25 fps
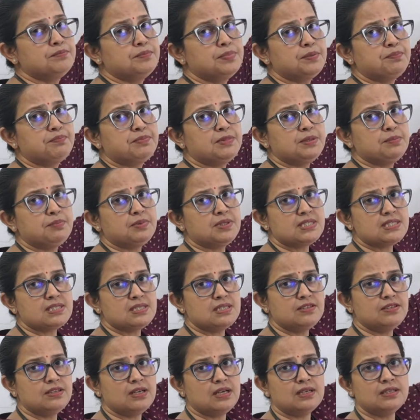
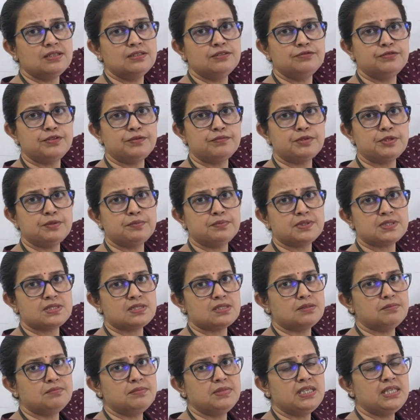50% and
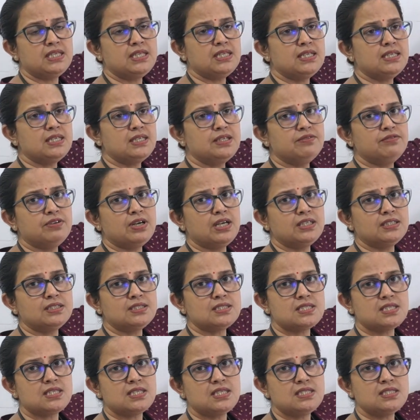50%. Median divides the
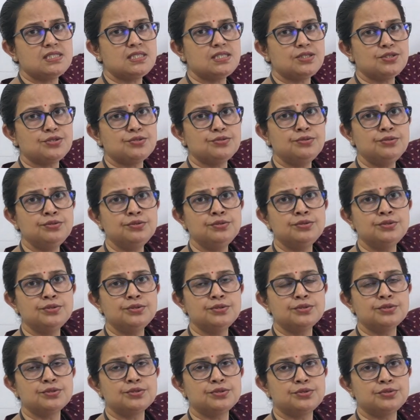series into
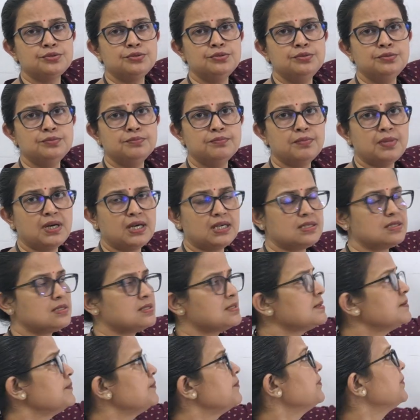two
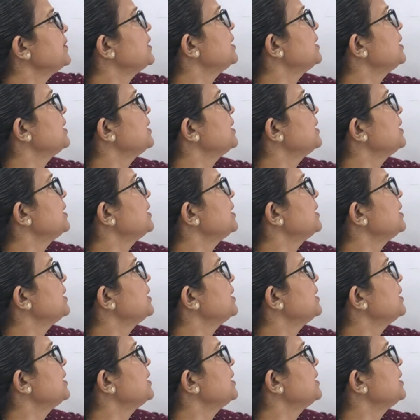parts.